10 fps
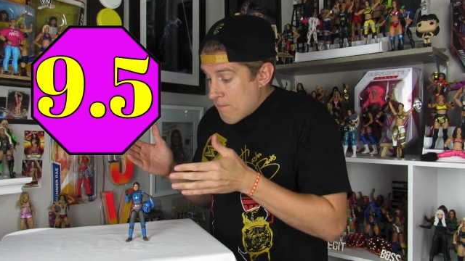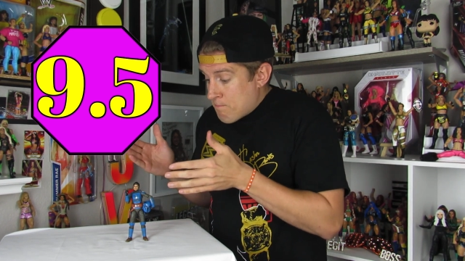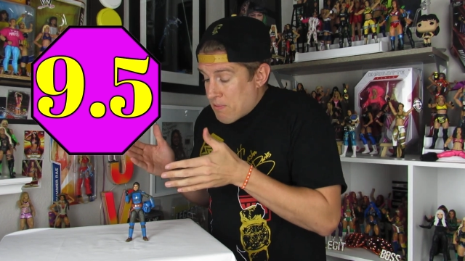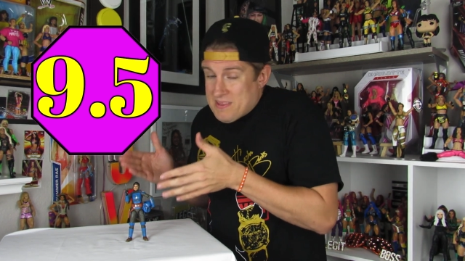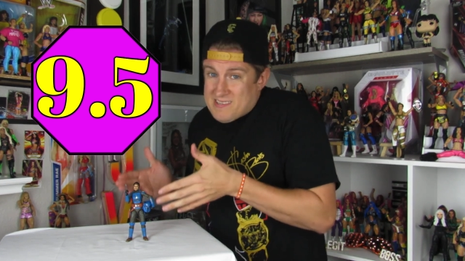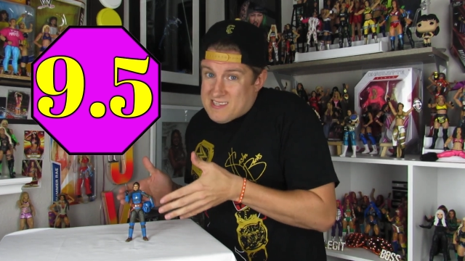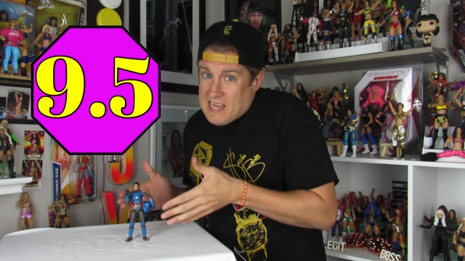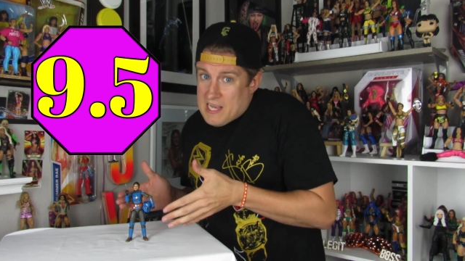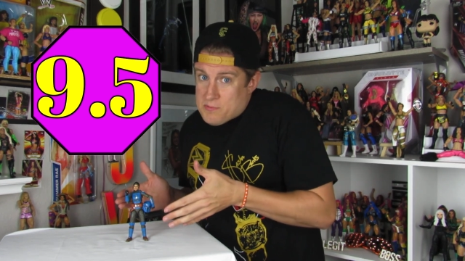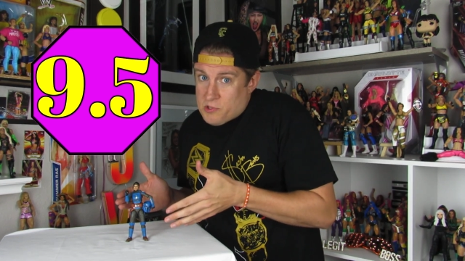But this is
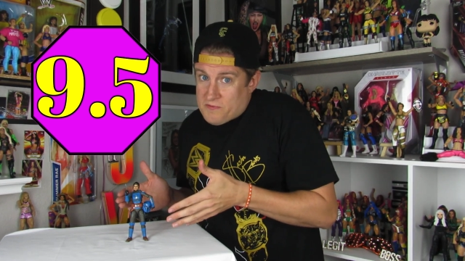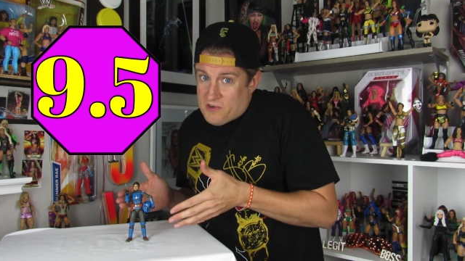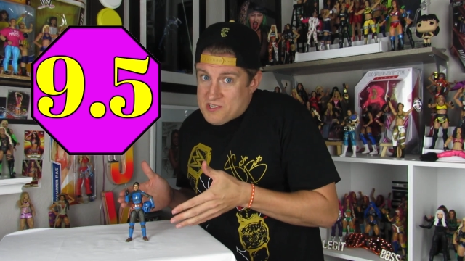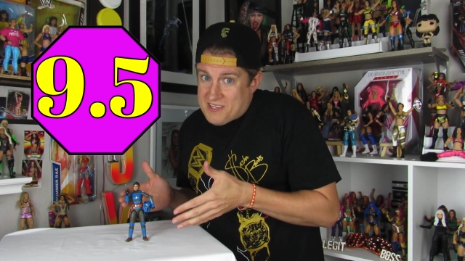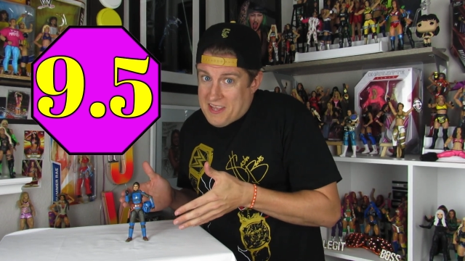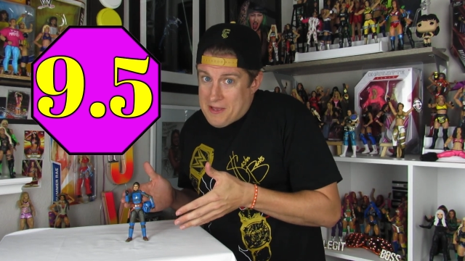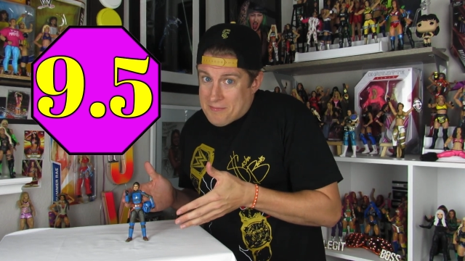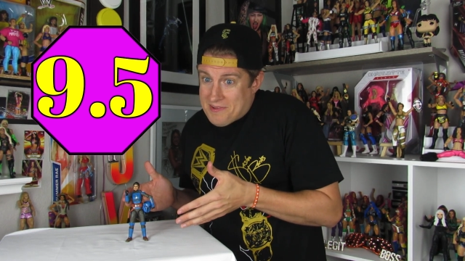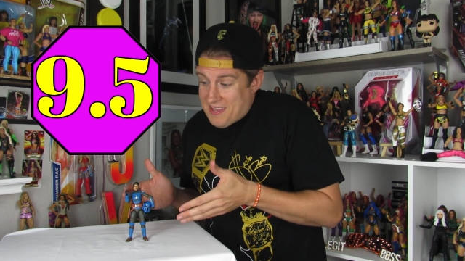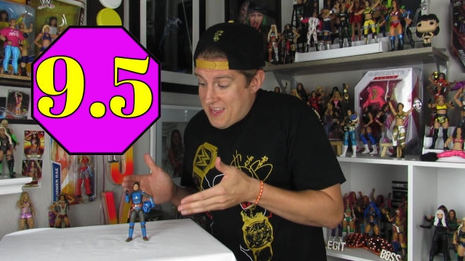Hasbro's first attempt.